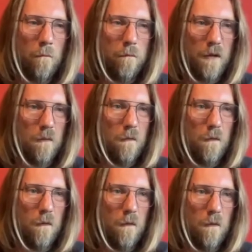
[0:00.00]
But
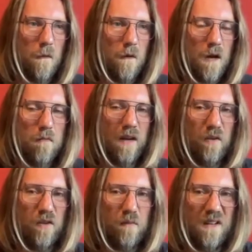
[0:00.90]
coming back to
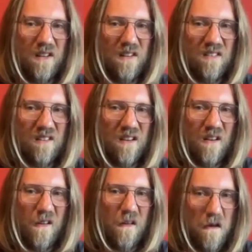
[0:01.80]
these meetings,
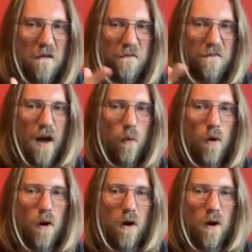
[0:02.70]
if that
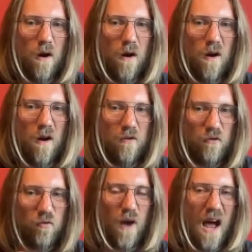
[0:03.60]
were
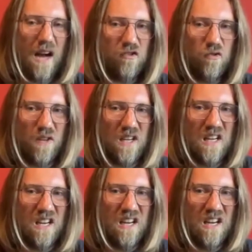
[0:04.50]
to
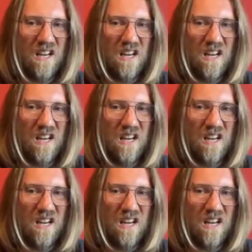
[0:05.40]
actually